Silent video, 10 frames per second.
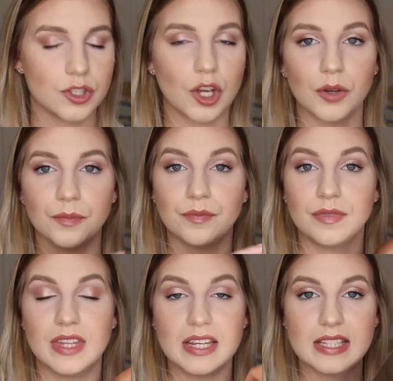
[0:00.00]
So
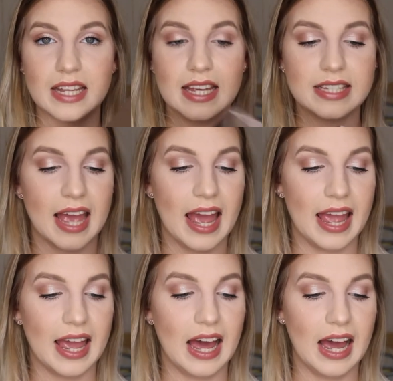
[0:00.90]
this is
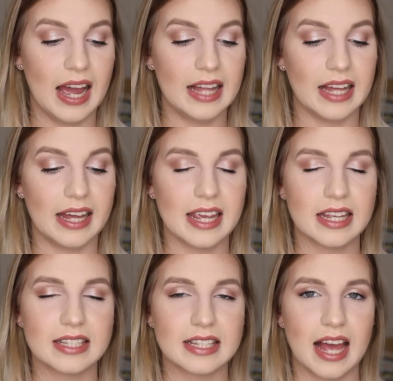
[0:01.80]
a
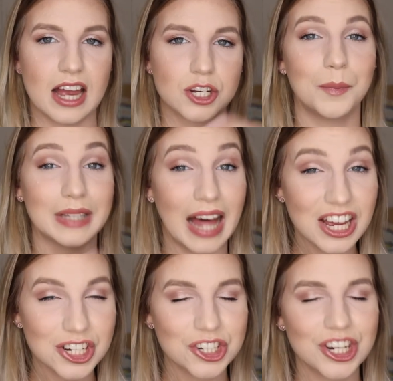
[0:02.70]
highlighting slash
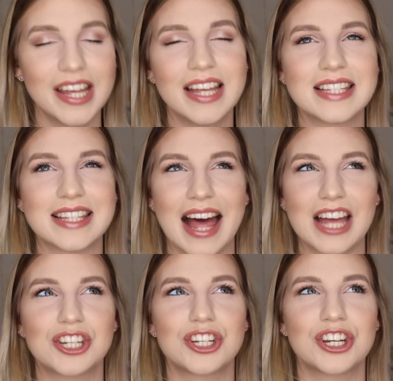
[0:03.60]
blush
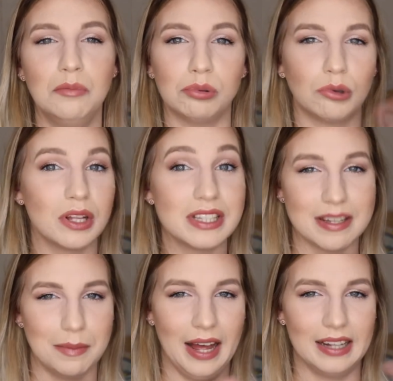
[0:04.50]
slash
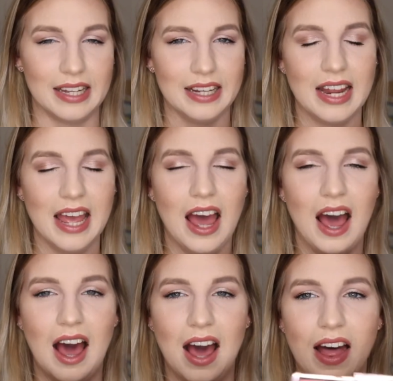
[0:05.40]
bronzer palette
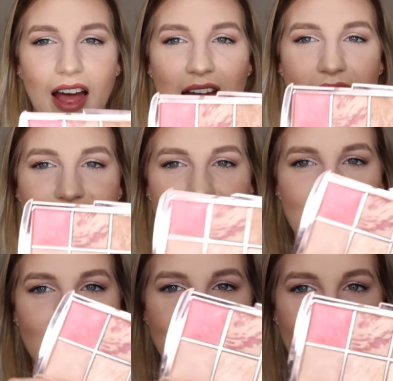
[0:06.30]
and
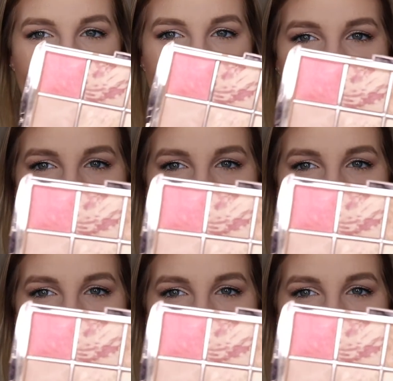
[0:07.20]
these